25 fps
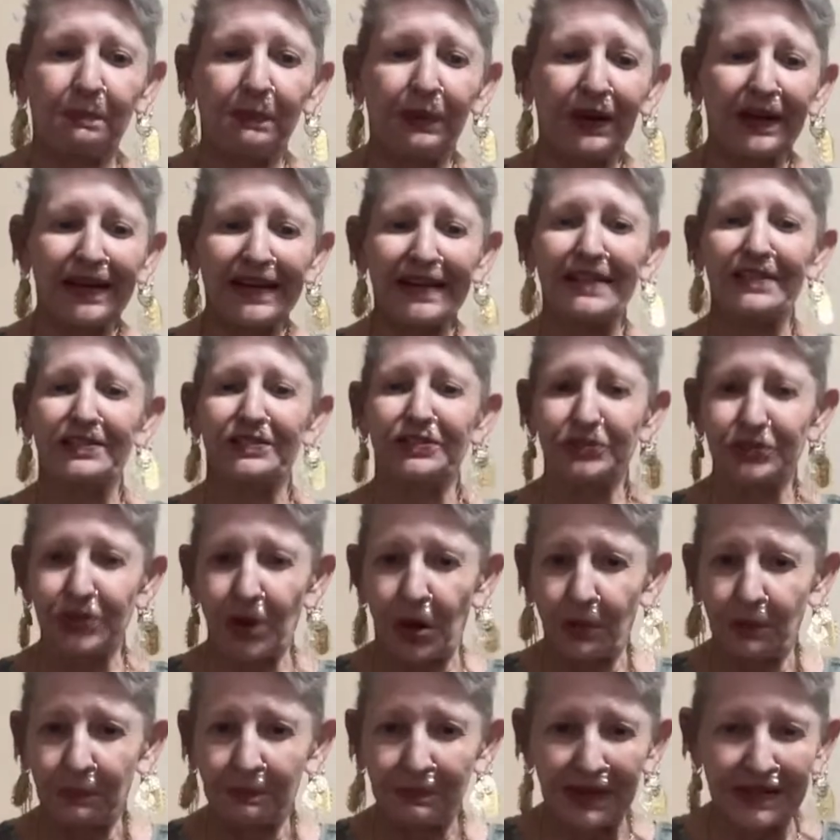please
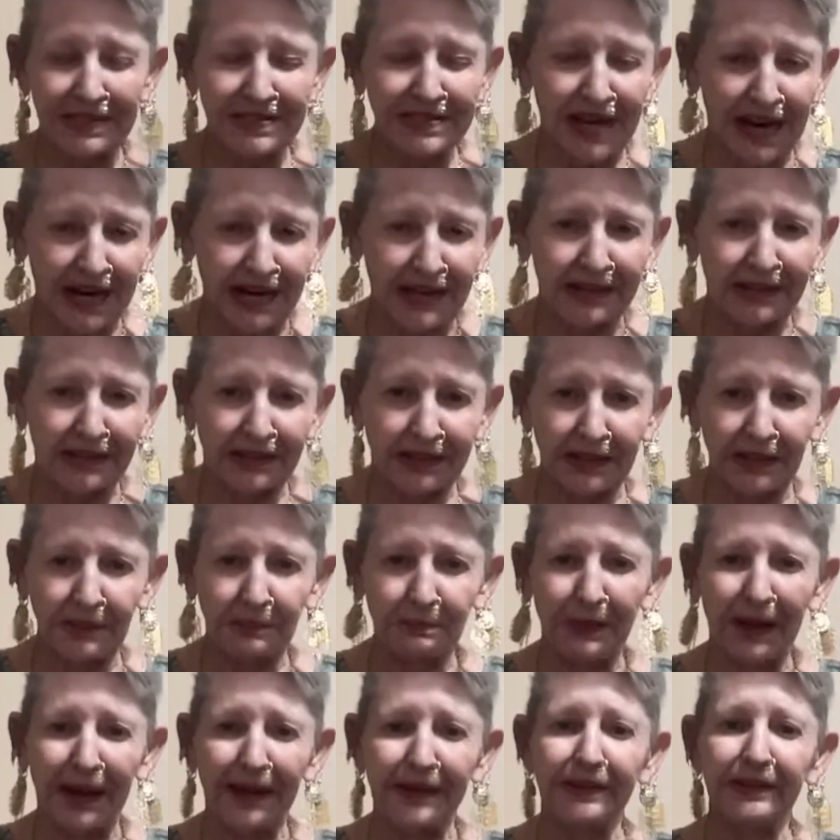don't be taken
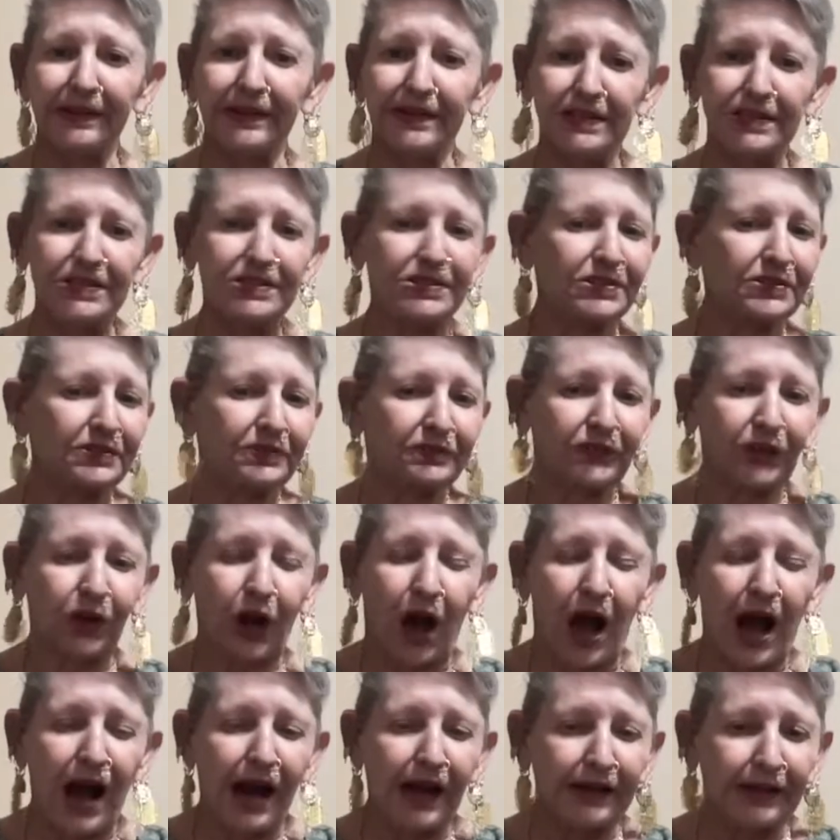in by these
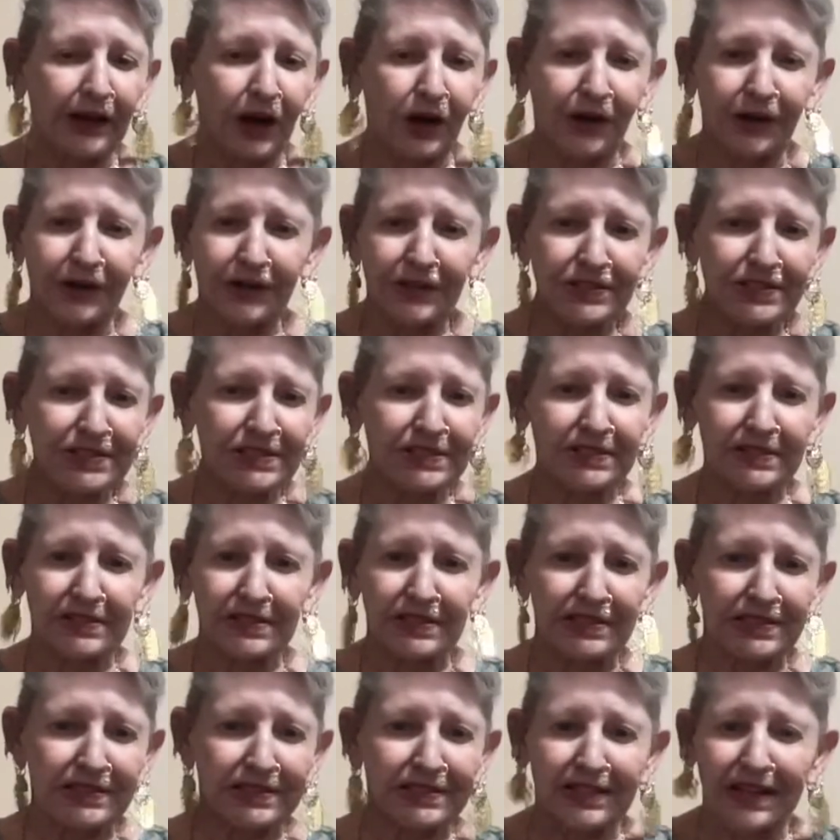con artists,
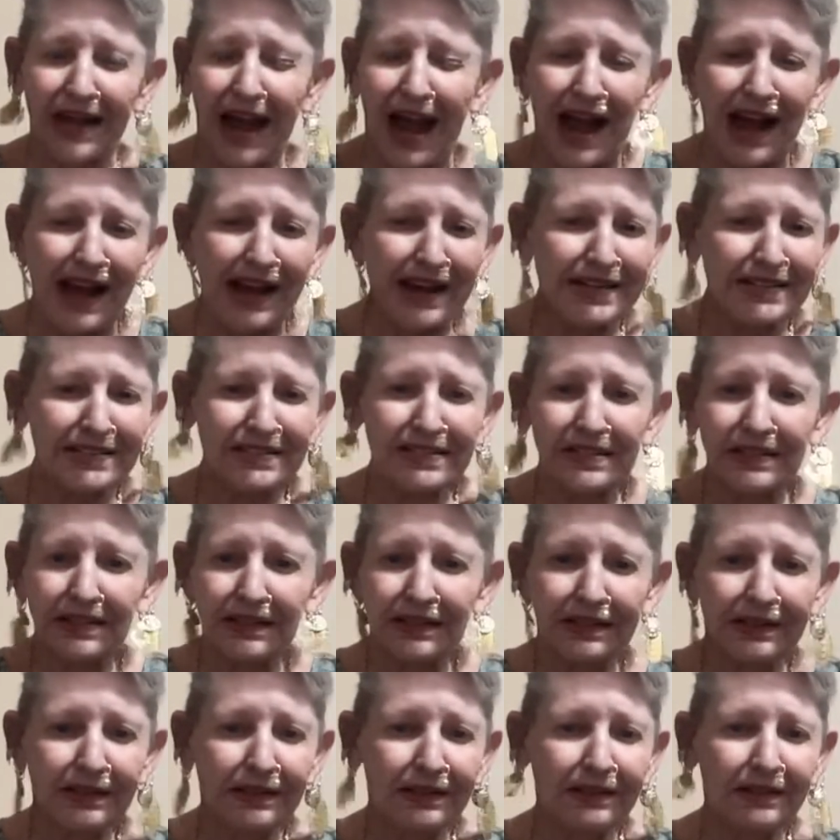these guys,
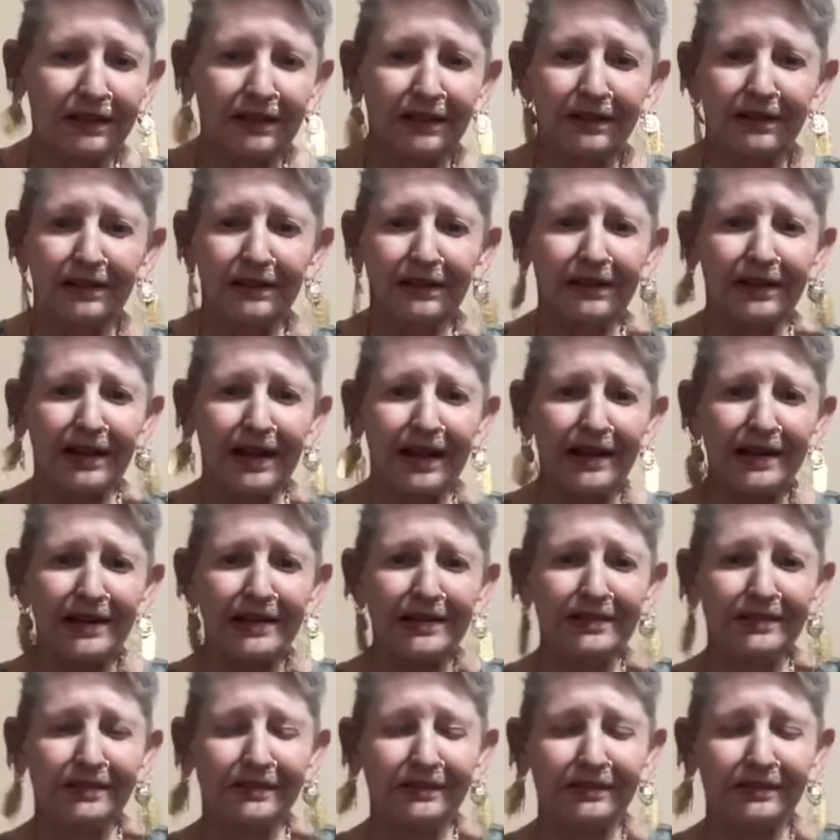okay?